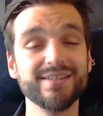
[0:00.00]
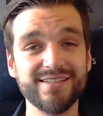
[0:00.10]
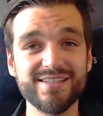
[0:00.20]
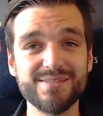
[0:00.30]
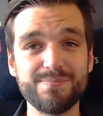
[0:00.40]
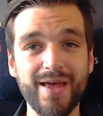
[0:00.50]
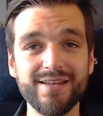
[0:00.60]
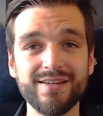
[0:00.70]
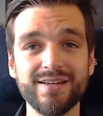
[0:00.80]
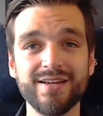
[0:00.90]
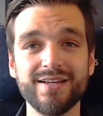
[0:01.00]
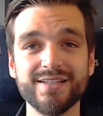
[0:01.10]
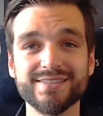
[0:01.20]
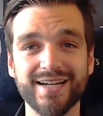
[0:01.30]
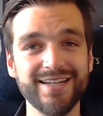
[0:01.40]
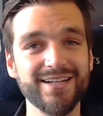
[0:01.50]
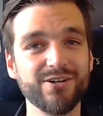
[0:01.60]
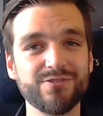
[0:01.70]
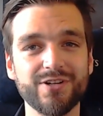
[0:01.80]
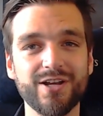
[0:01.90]
This is Ben, signing
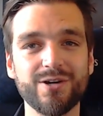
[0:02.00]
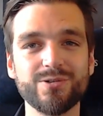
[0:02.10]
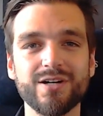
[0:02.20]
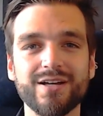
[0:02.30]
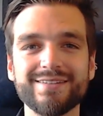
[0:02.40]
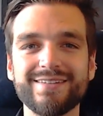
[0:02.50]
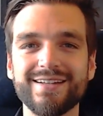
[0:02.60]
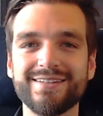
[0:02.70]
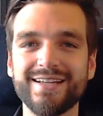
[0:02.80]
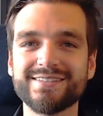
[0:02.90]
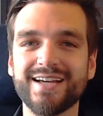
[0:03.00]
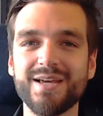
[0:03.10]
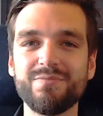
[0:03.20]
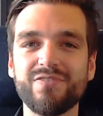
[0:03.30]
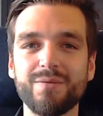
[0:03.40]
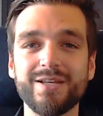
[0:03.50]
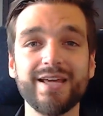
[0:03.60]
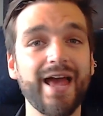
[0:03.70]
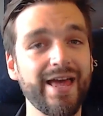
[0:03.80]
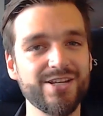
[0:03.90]
out for now. Till next time, family,
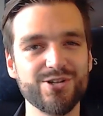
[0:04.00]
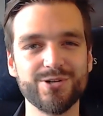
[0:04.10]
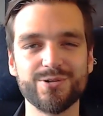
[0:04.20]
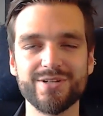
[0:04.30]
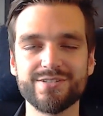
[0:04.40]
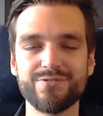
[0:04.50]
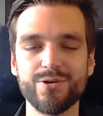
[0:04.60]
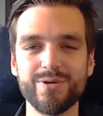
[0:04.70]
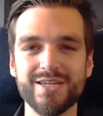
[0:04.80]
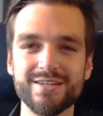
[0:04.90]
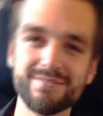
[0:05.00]
enjoy the rest of your week.